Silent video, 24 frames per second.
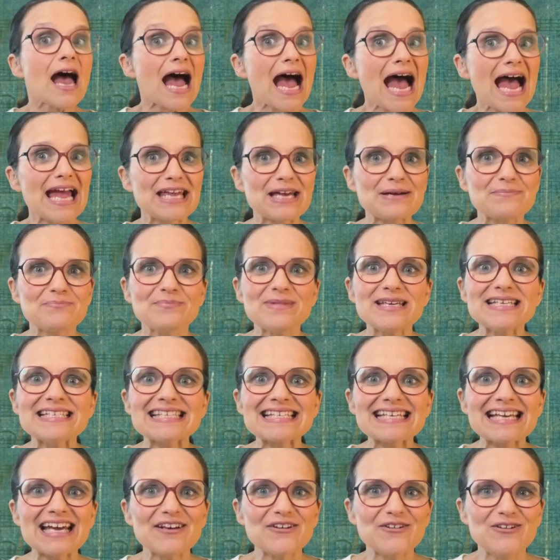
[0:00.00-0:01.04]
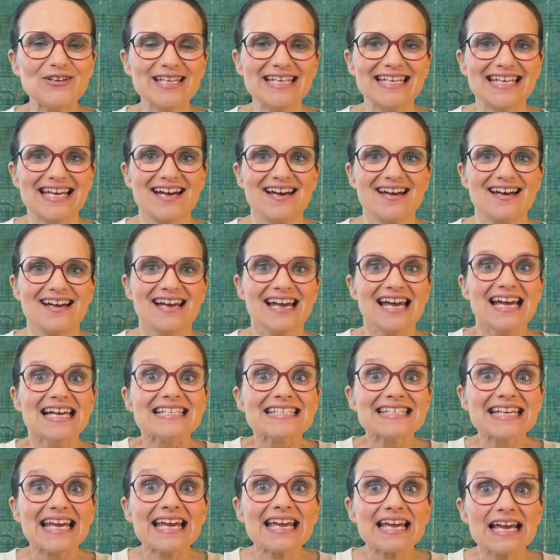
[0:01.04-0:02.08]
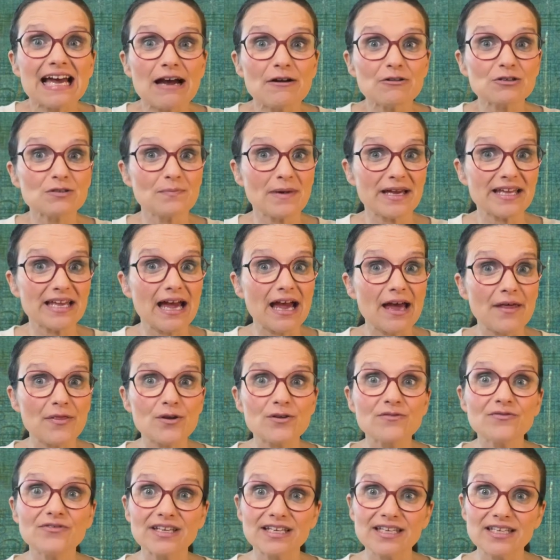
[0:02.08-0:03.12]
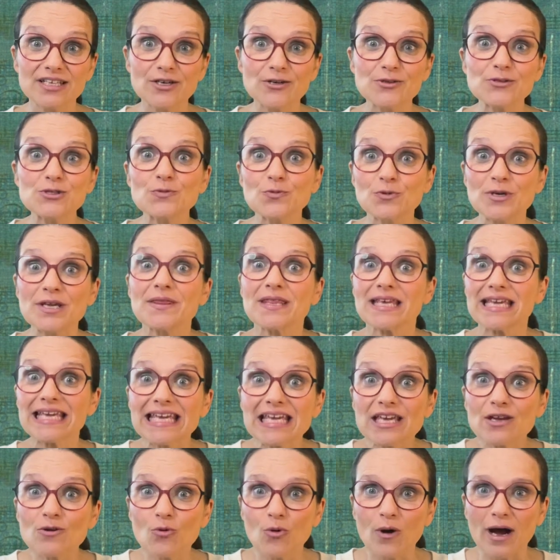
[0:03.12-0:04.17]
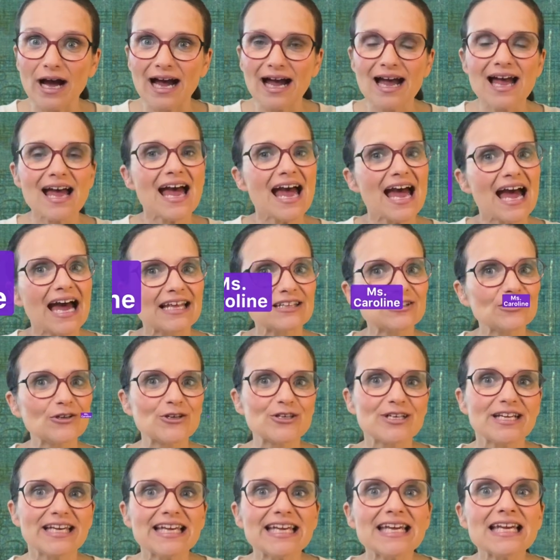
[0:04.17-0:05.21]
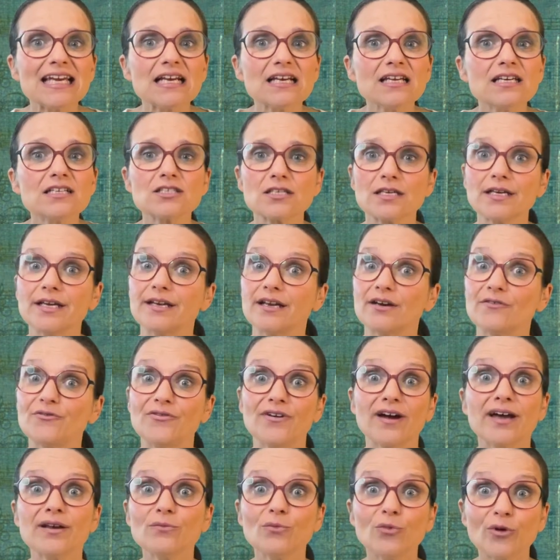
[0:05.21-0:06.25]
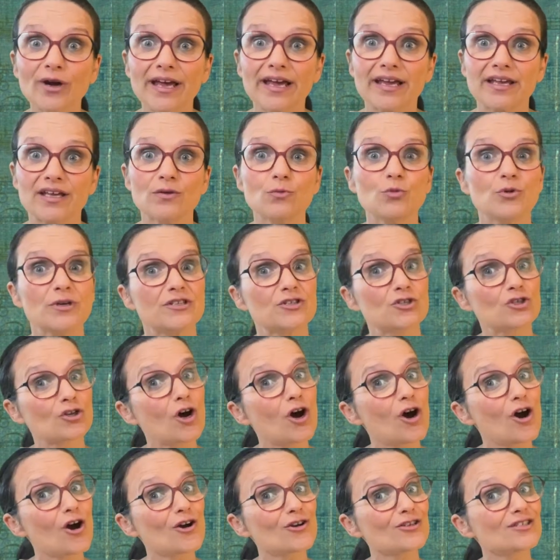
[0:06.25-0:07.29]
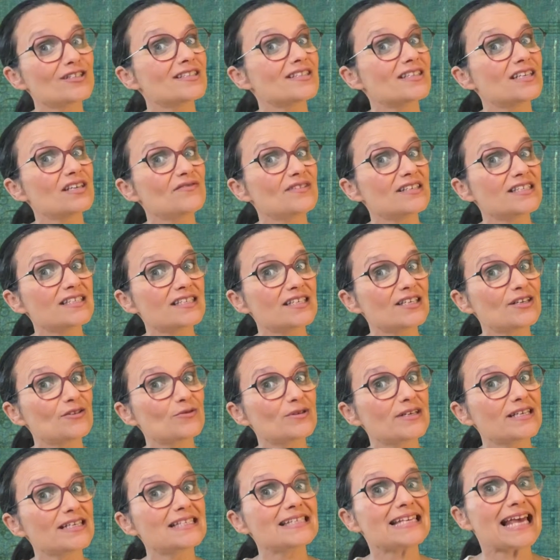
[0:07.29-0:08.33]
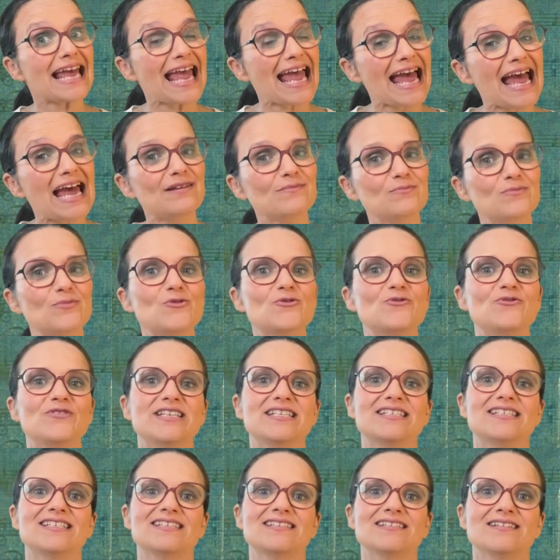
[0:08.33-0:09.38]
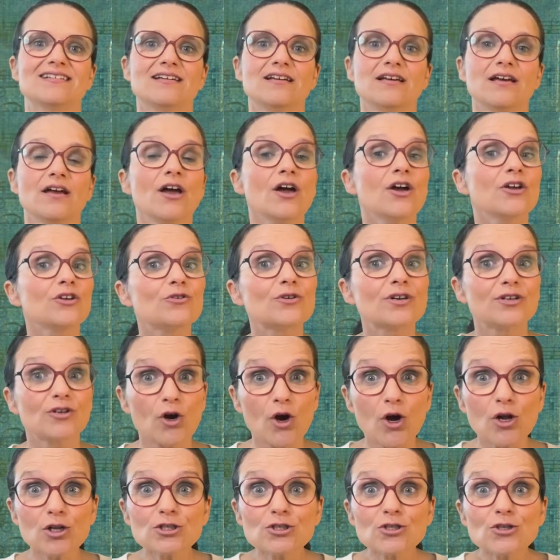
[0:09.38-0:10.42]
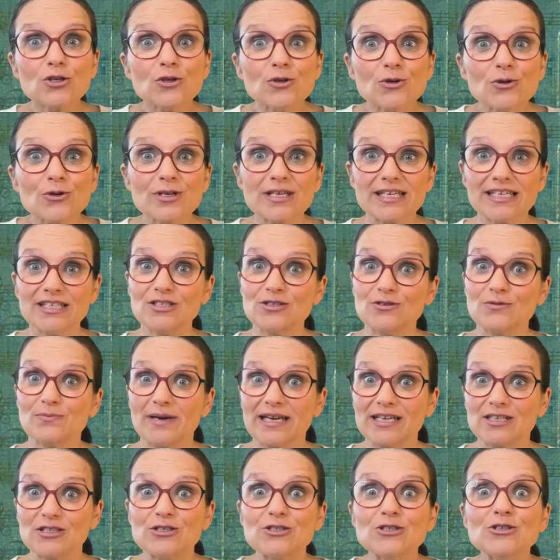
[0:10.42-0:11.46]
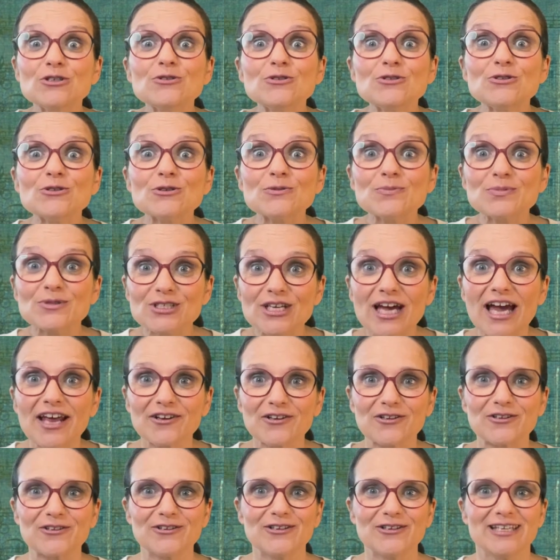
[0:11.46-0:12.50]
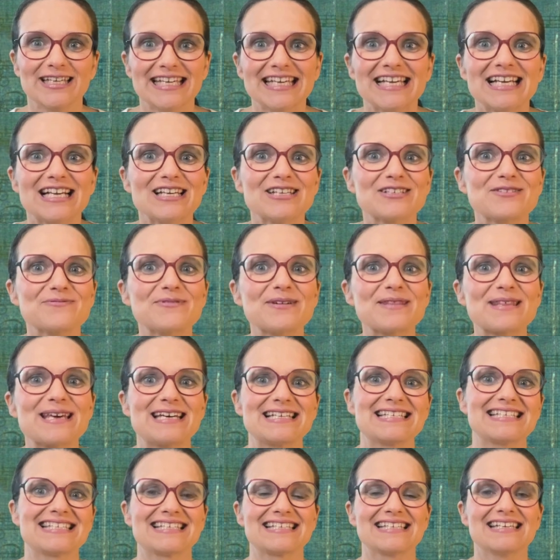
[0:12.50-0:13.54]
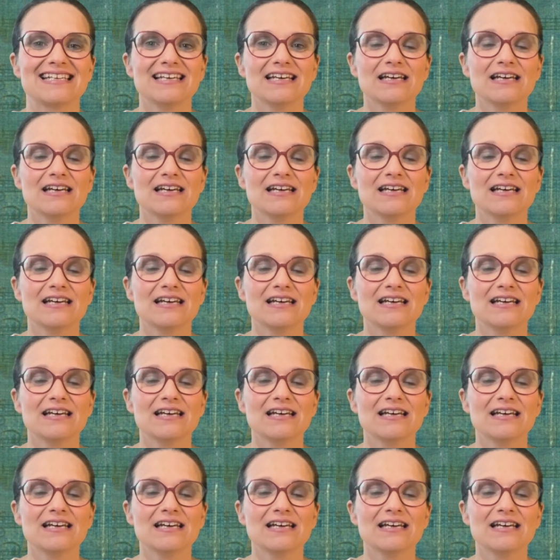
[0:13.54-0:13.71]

I am Miss Carolina. Check out my other videos with EWA and learn English in a fun way with songs, TV series, and movies. You can also look into my YouTube channel, English with Us.